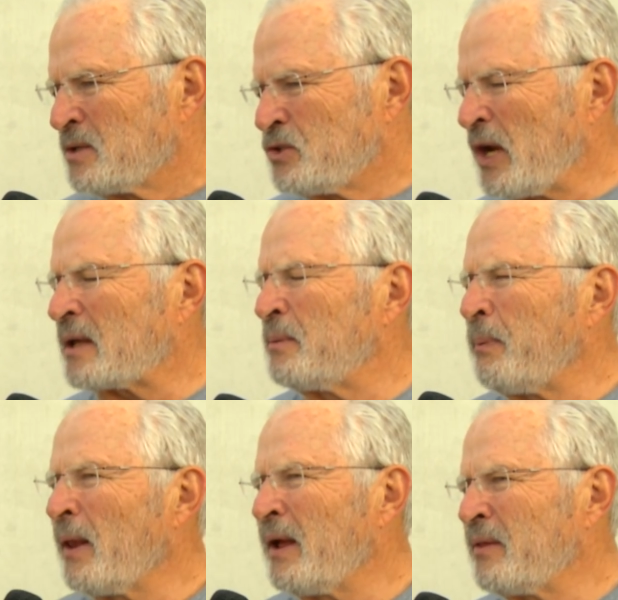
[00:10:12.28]
check the
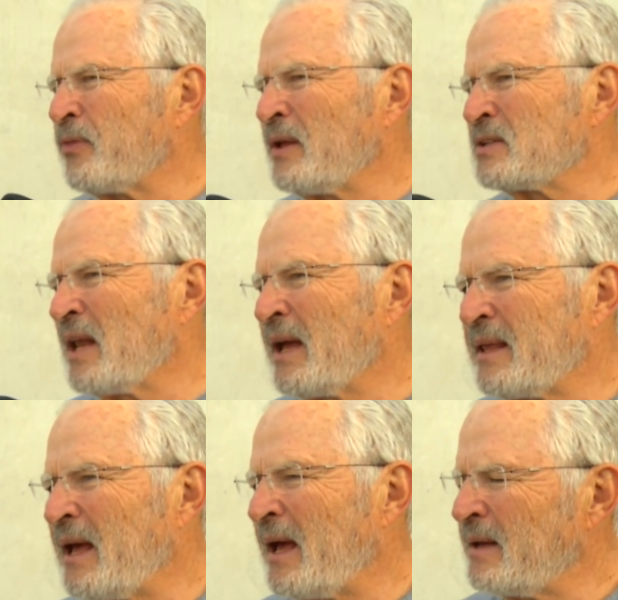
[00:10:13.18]
play and things like
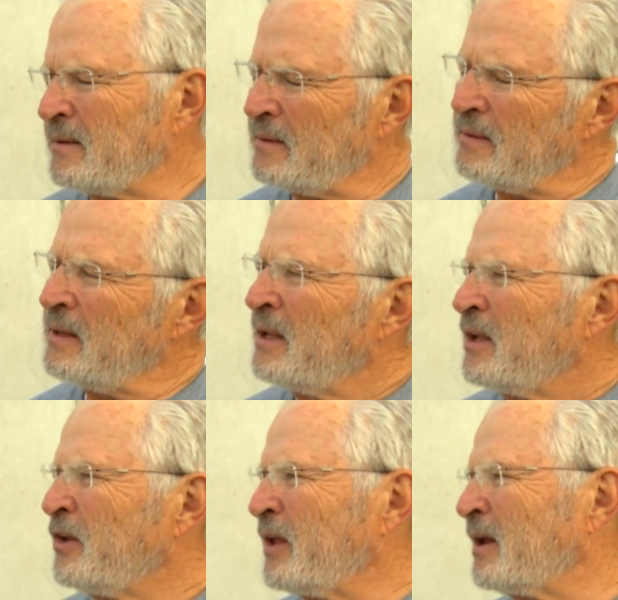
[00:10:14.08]
that, and
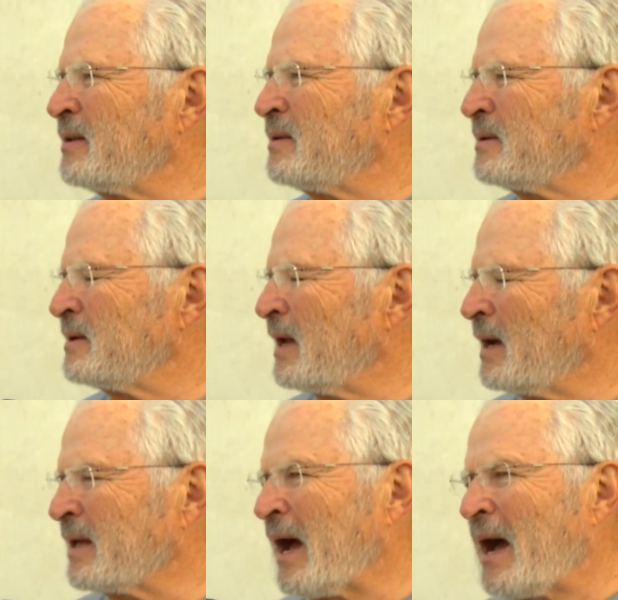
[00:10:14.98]
you get
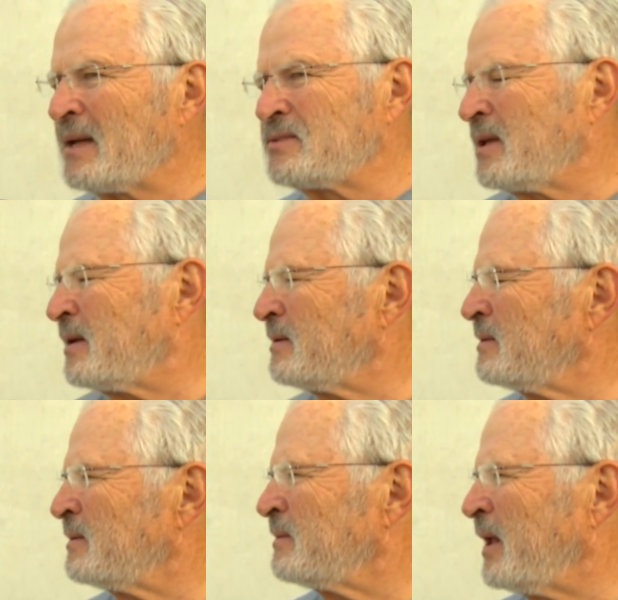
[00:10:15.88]
uh, guys that
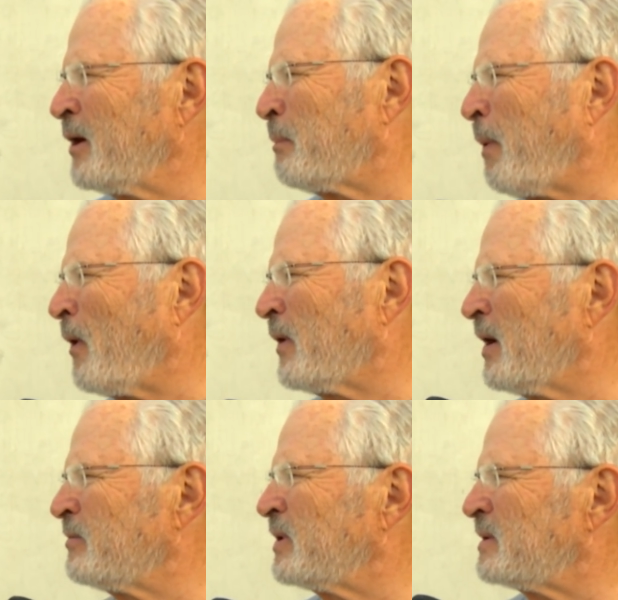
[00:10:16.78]
hear part
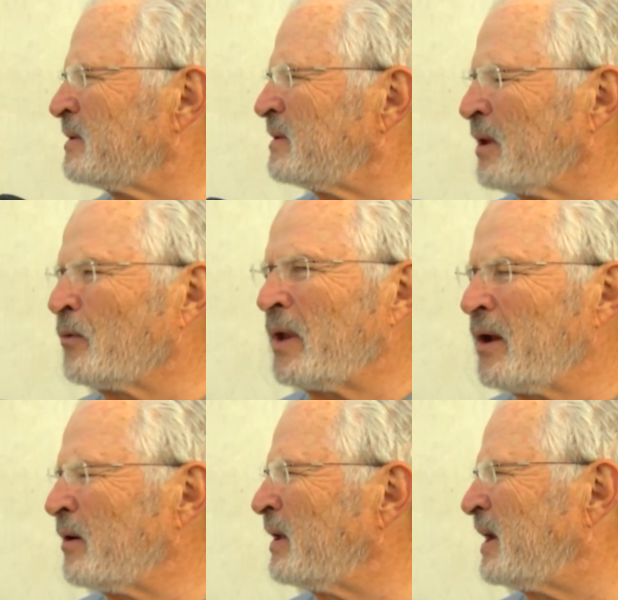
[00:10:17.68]
of it, don't
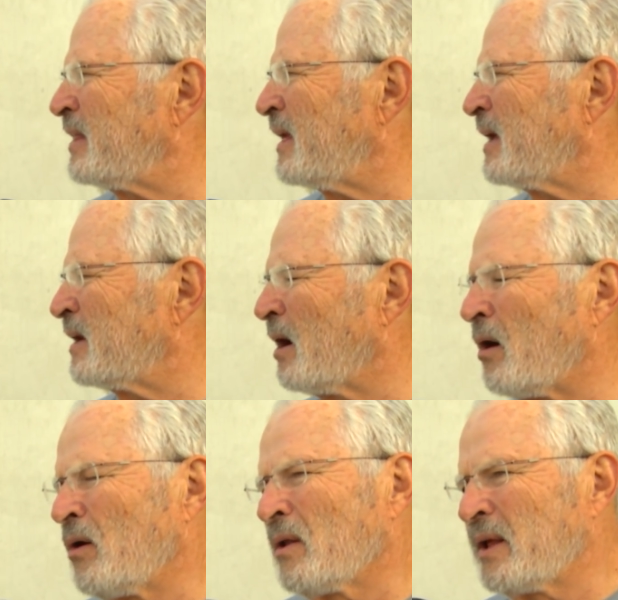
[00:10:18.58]
hear anything at
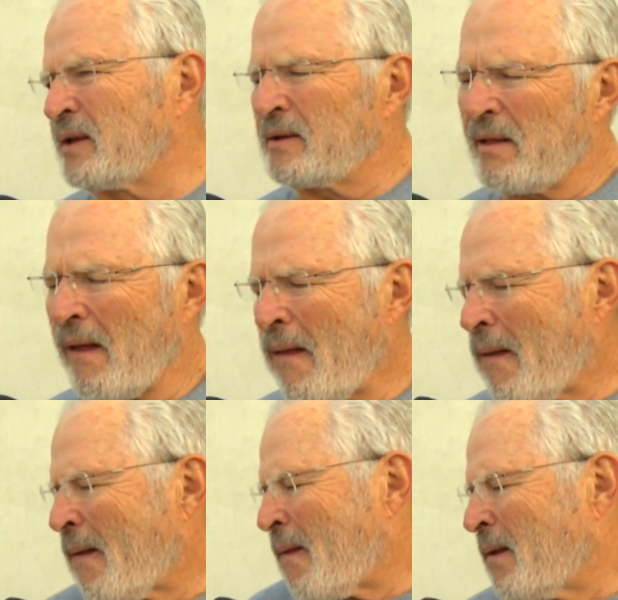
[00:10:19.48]
all, and
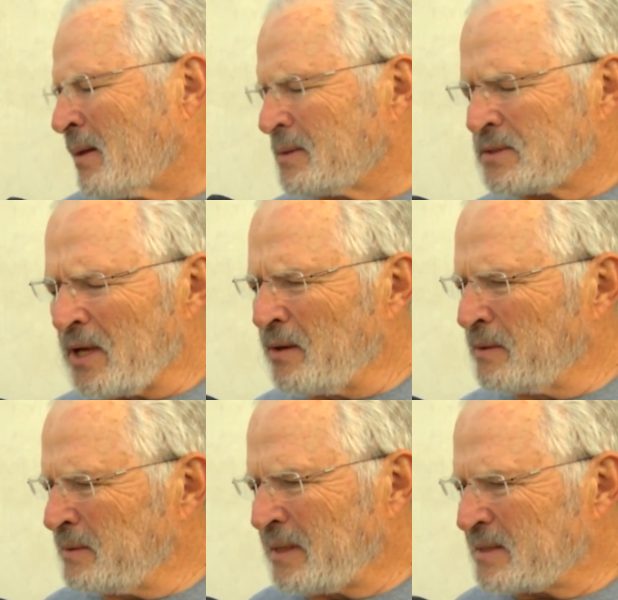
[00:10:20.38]

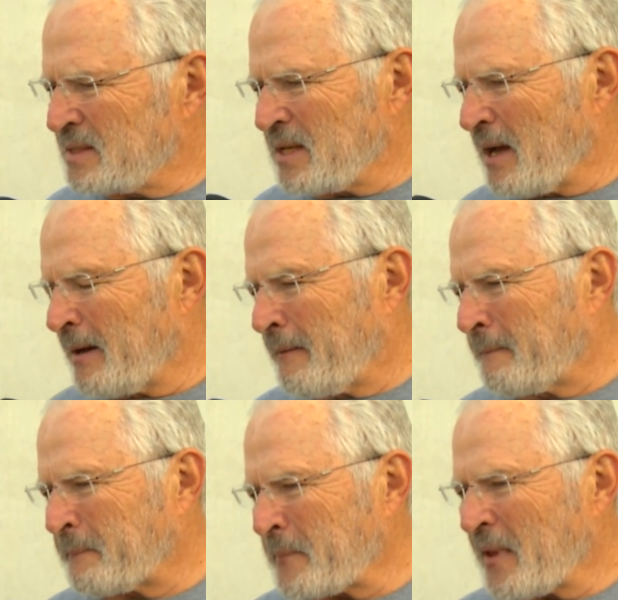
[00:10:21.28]
so it's uh,
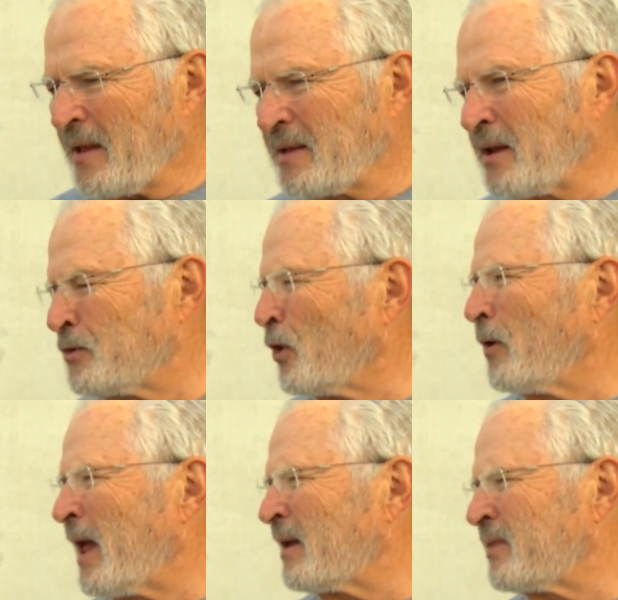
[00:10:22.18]
it doesn't
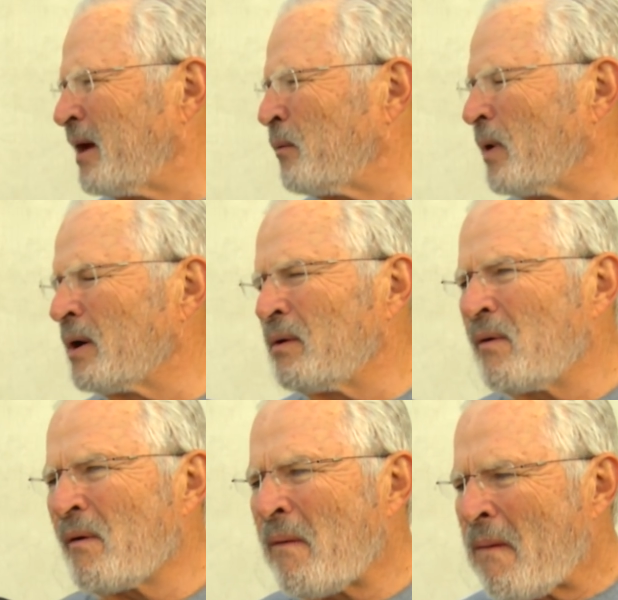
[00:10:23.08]
turn out that well.
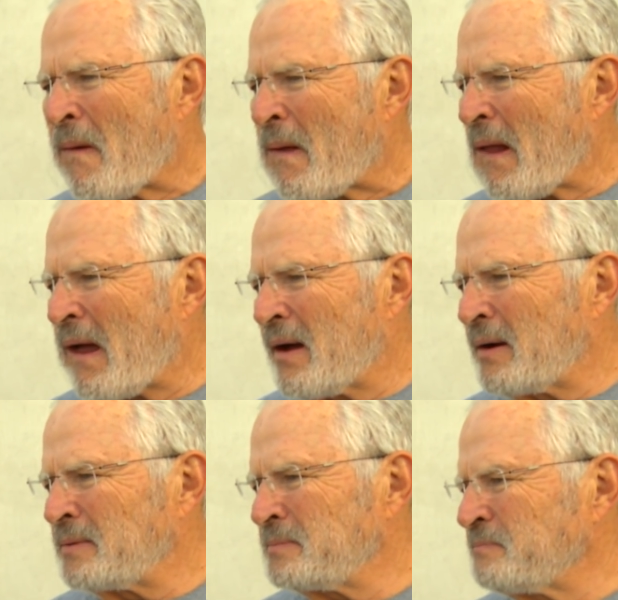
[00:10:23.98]
Uh,